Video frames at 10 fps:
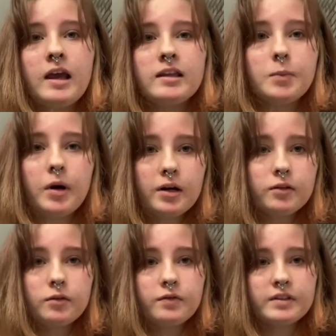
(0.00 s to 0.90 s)
The
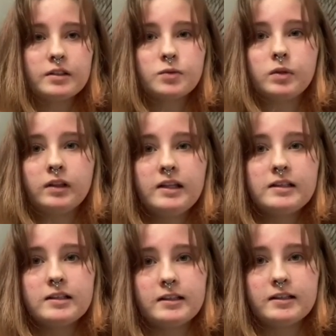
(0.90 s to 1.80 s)
particle physics relate
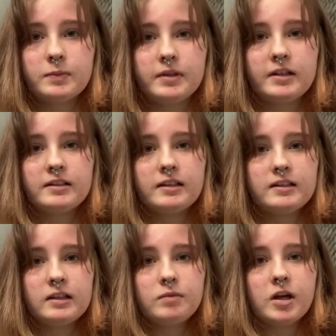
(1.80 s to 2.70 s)
to this because they
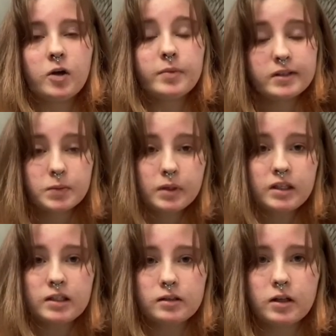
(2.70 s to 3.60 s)
seem to help explain
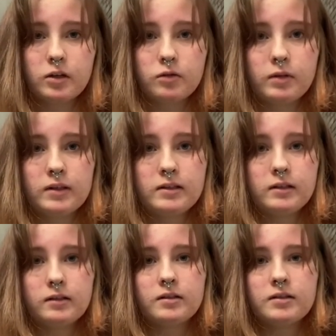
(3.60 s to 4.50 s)
these
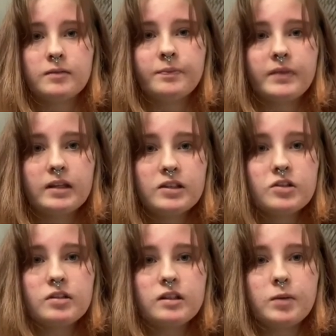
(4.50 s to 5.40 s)
characteristics.
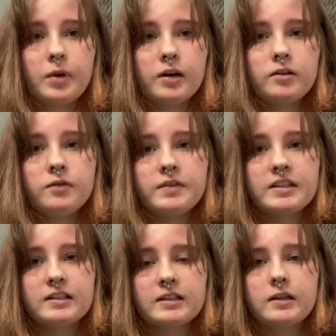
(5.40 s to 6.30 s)
Additionally, particle
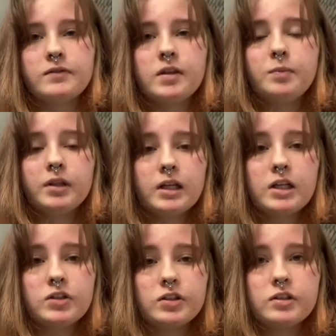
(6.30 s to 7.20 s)
physics gives
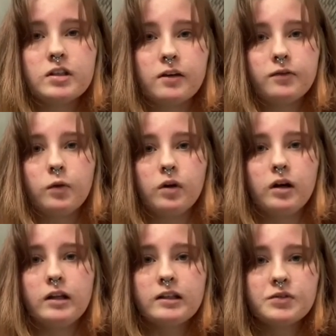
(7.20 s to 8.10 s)
implications for
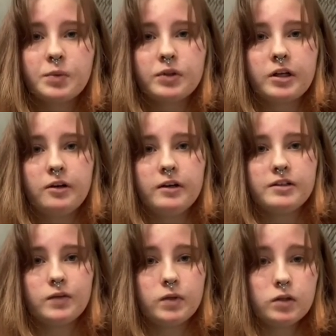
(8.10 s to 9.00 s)
unexplored areas
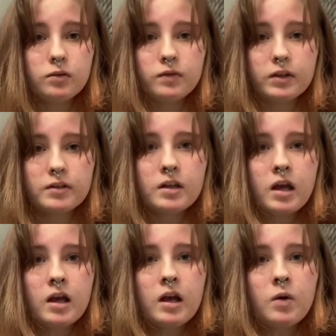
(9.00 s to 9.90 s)
of the universe,
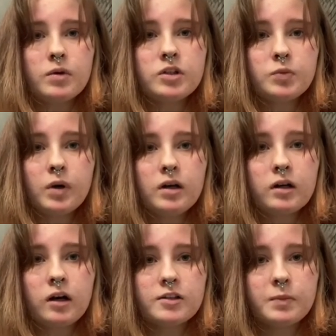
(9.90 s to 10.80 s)
which is what a
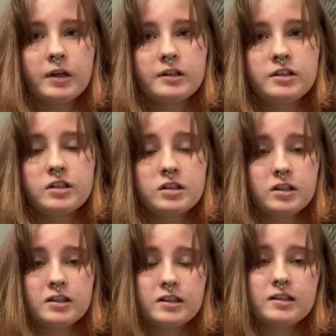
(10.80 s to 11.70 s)
cosmologist
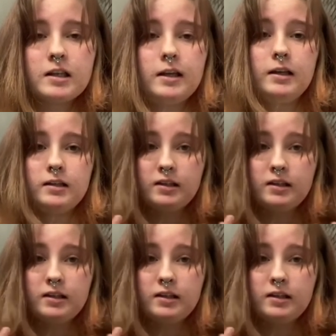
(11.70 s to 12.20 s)
studies and